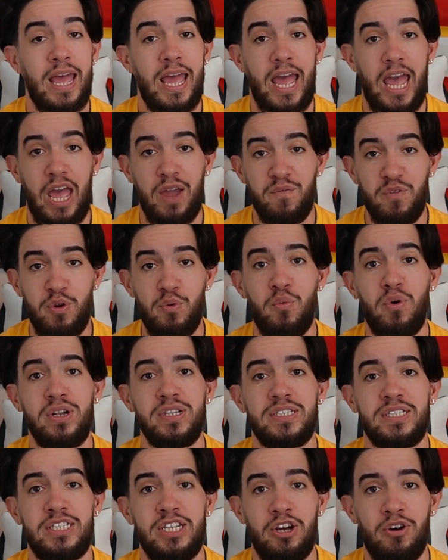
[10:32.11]

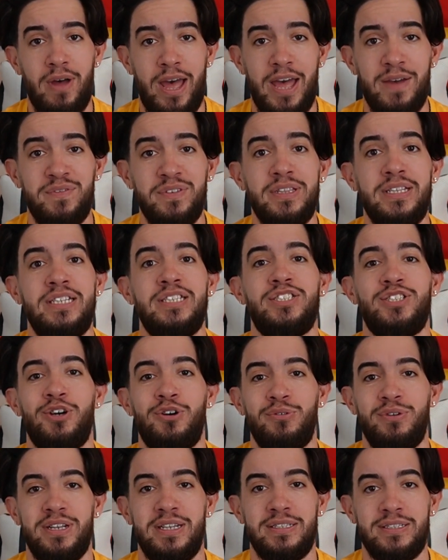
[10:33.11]
Everyone's still heavily
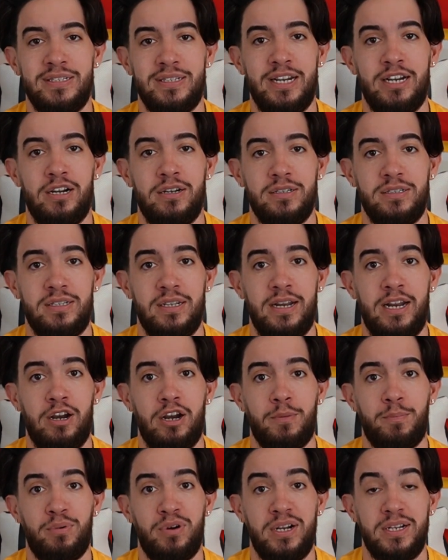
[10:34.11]
zoned into
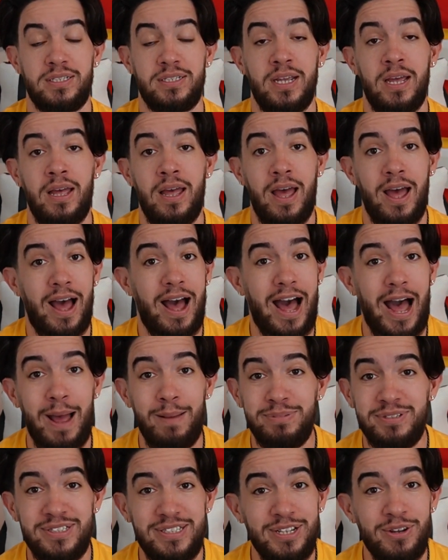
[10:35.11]
Deneric Prince. I'm
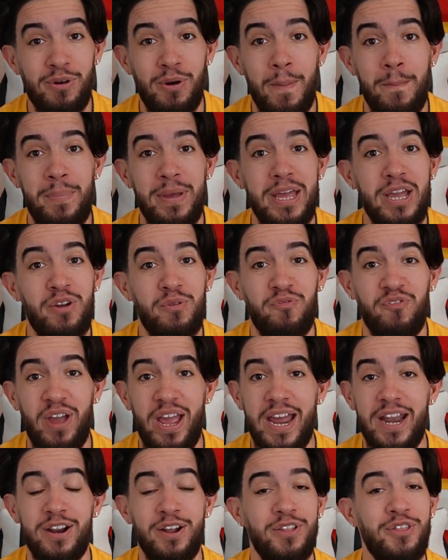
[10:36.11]
still a big
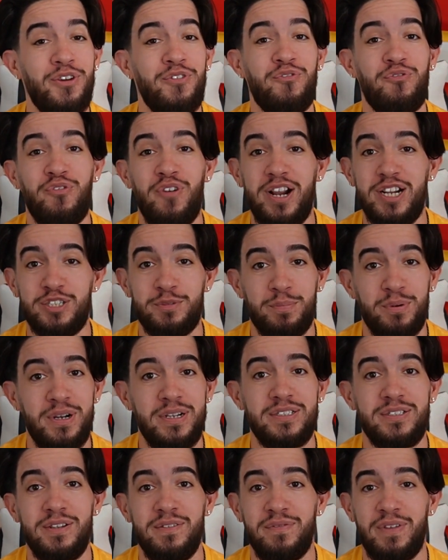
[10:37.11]
fan of the Fresh
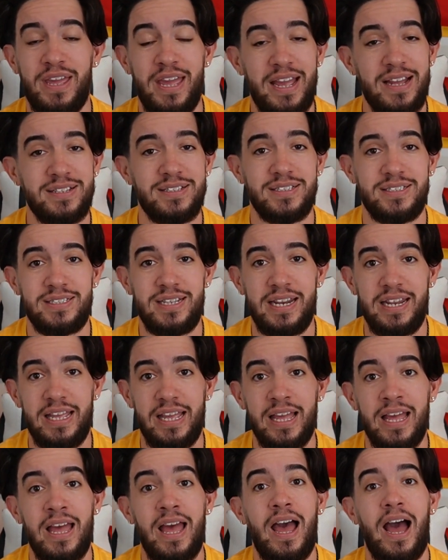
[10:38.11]
Prince of Kansas
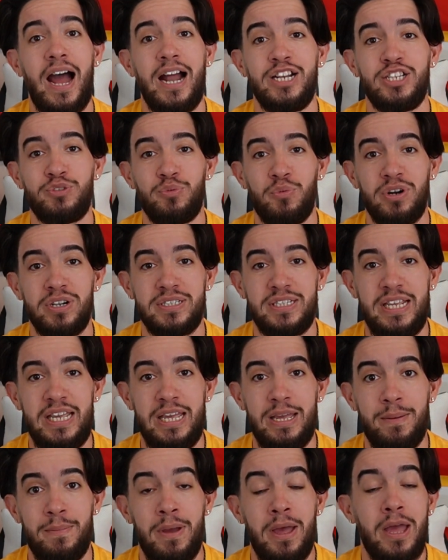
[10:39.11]
City. I just want to see
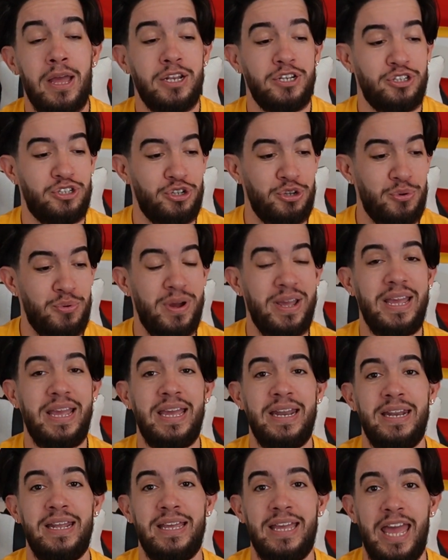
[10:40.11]
him do it
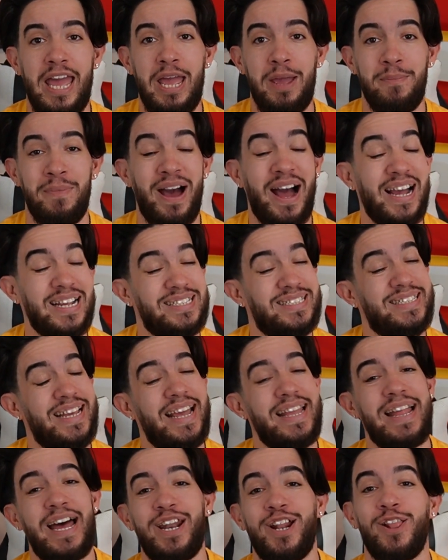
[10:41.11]
in a game. I say
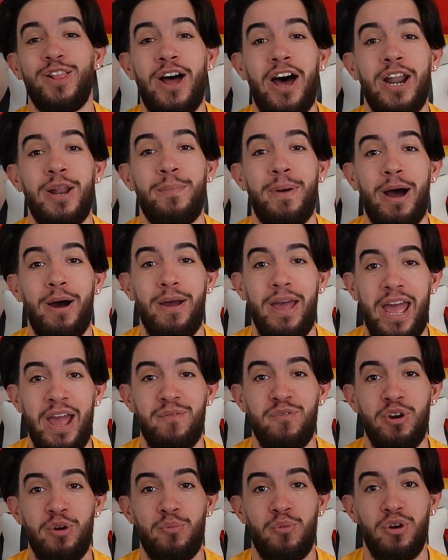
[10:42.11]
that a lot about
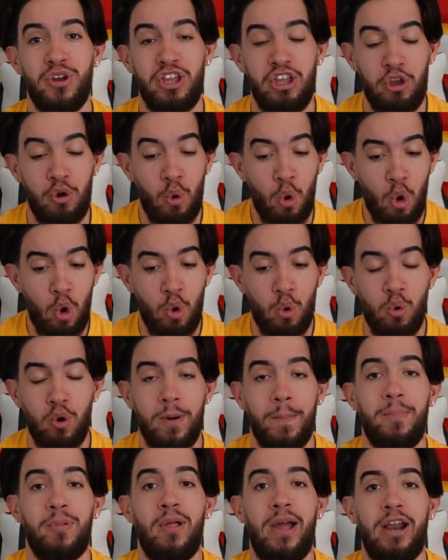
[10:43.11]
every rookie or
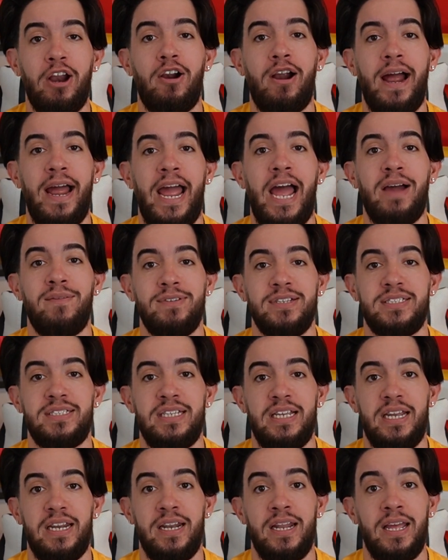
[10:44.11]
a player I haven't
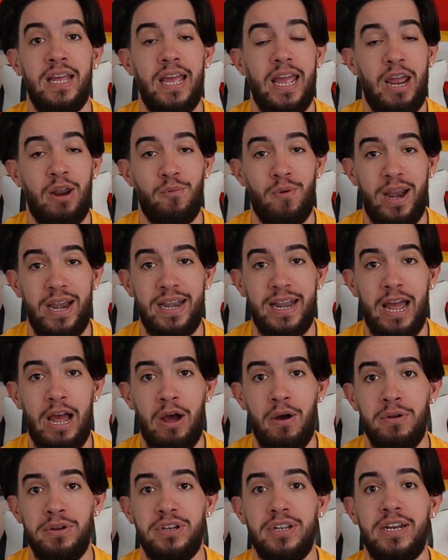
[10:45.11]
seen. And right
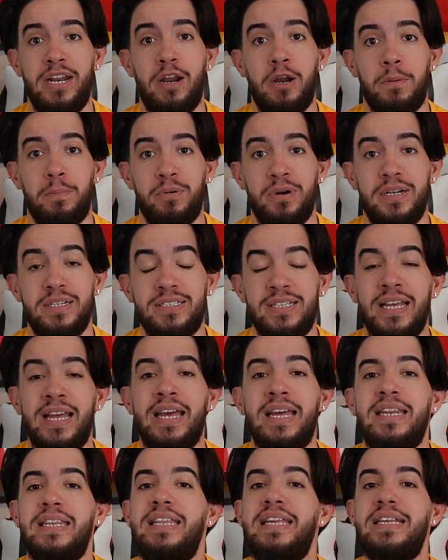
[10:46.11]
now, Deneric Prince
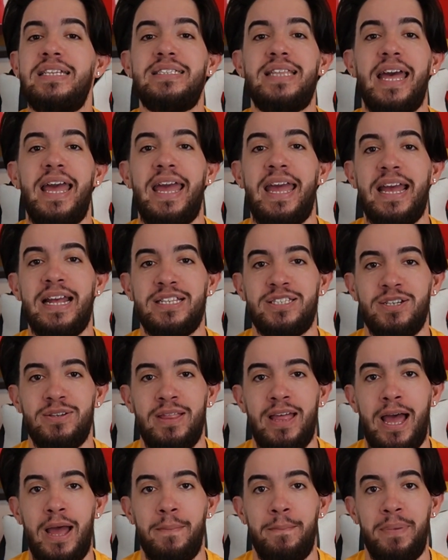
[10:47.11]
needs to answer
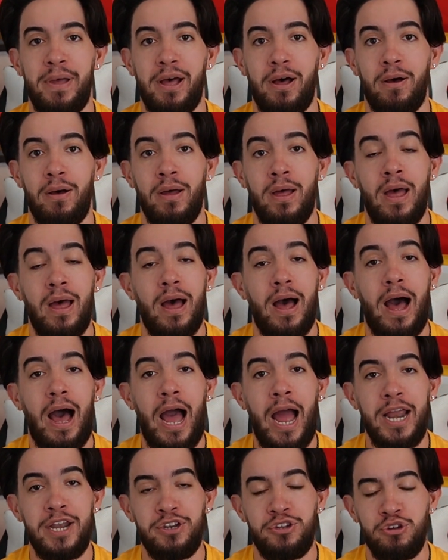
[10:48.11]
that bell.
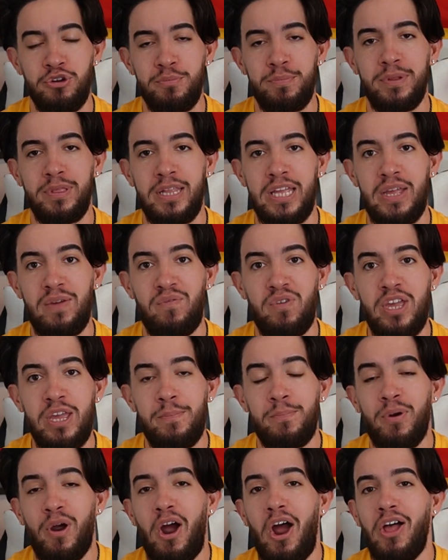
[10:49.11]
I do believe he
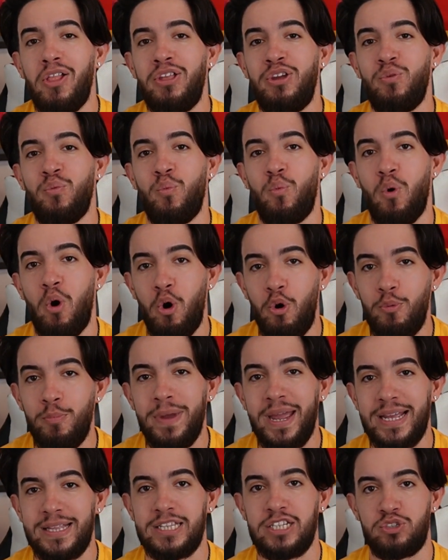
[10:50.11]
probably won't
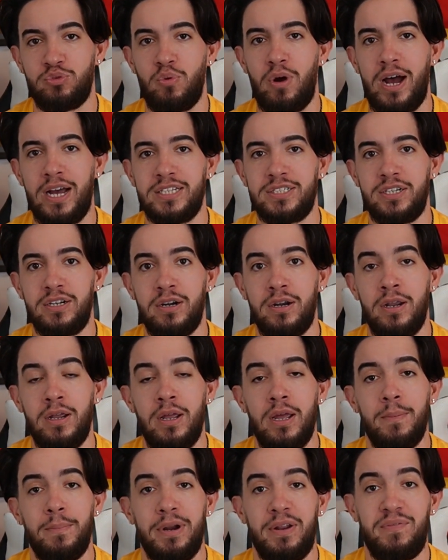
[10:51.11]
make this roster,
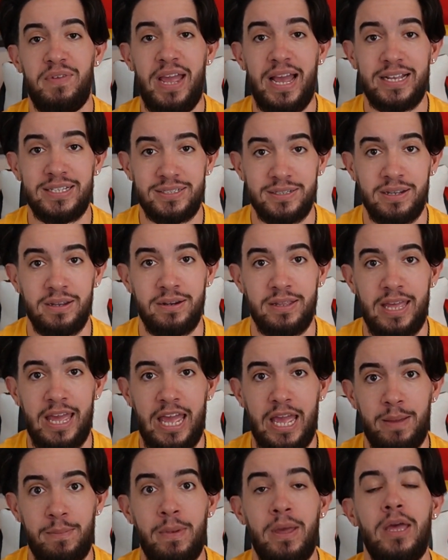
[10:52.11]
but if he has a good
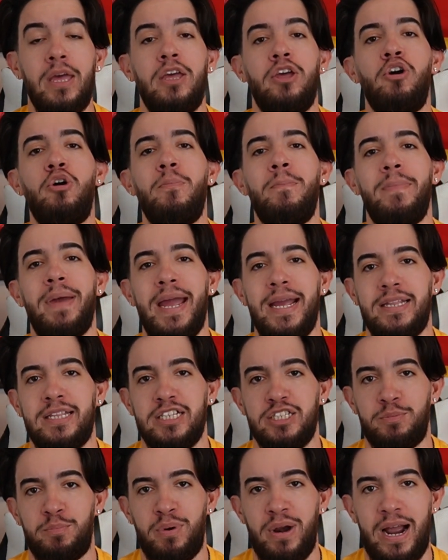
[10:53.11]
game, he'll make
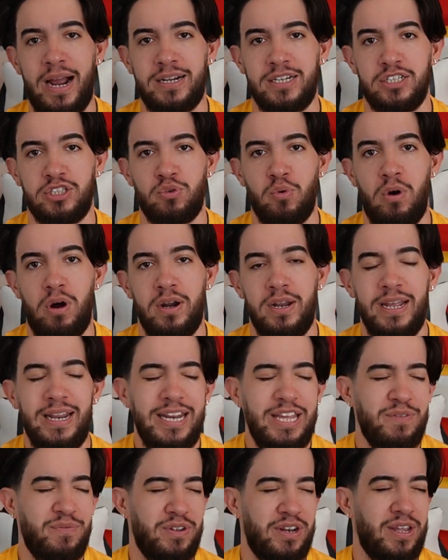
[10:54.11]
this practice squad. And
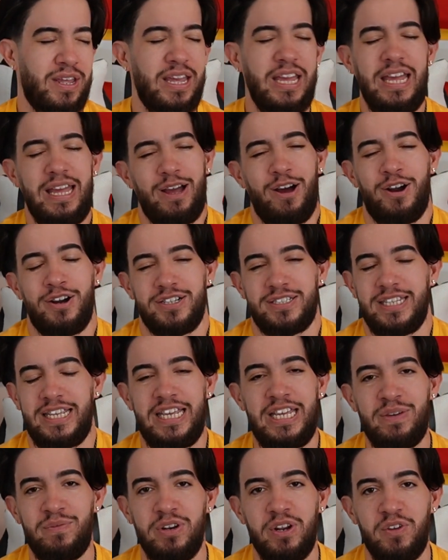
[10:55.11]
even honestly,
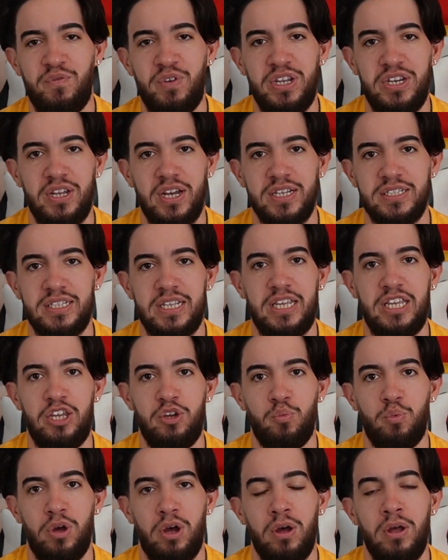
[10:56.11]
even if he doesn't, he
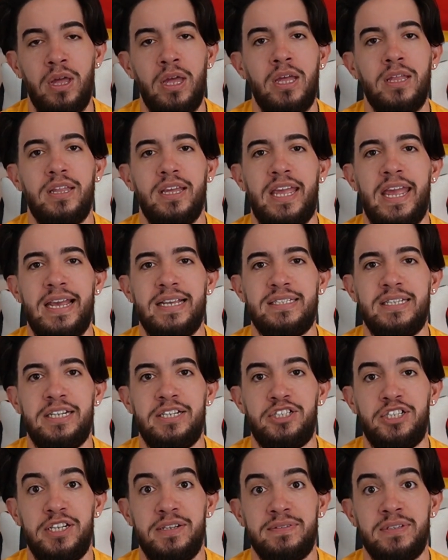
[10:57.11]
will. The Kansas City
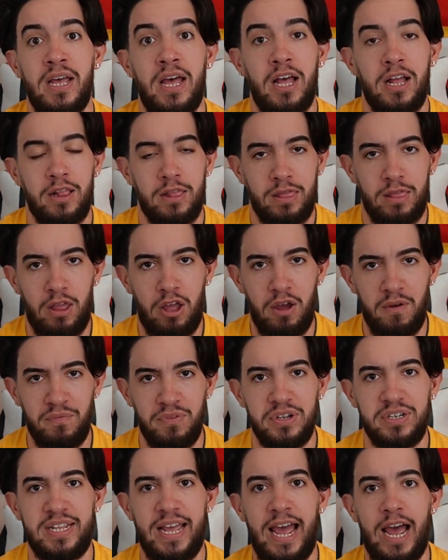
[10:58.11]
Chiefs love
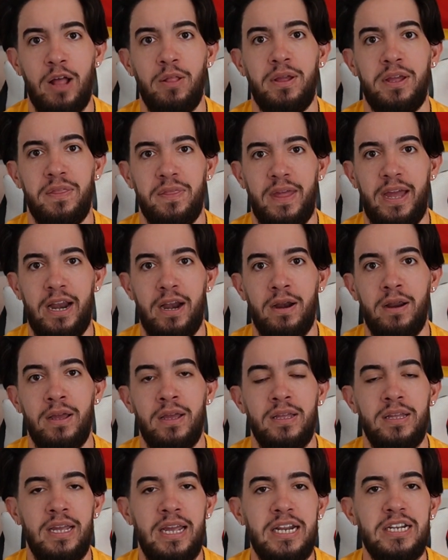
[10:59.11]
the talent there.
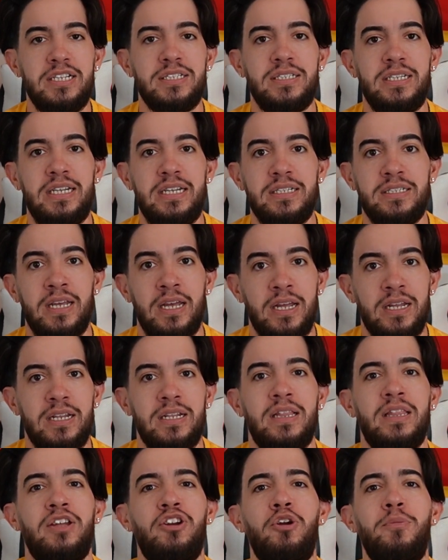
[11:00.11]
He just needs
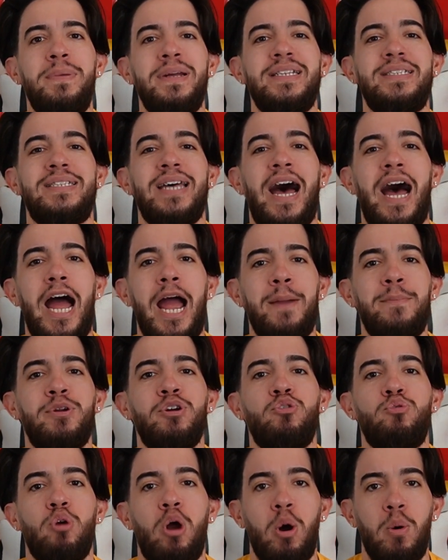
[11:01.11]
a little bit time to
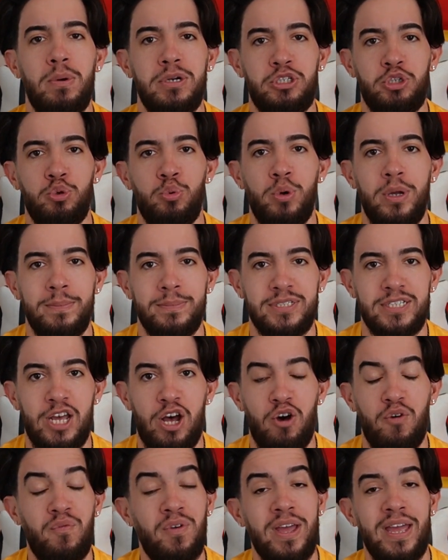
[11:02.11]
grow into
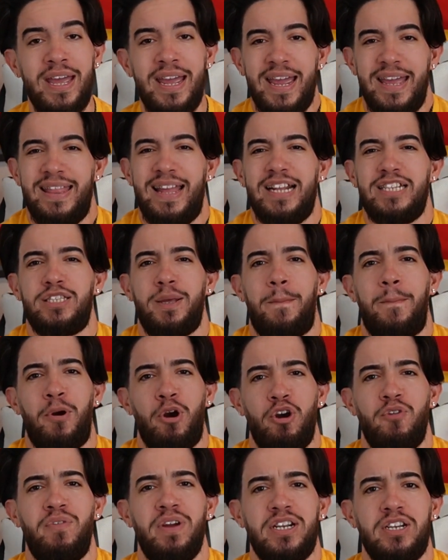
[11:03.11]
himself, and that's the
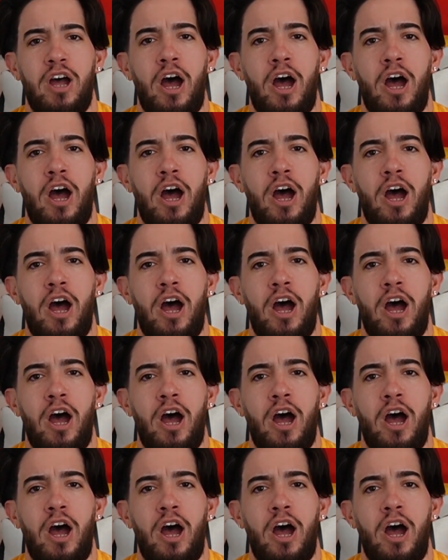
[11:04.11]
perfect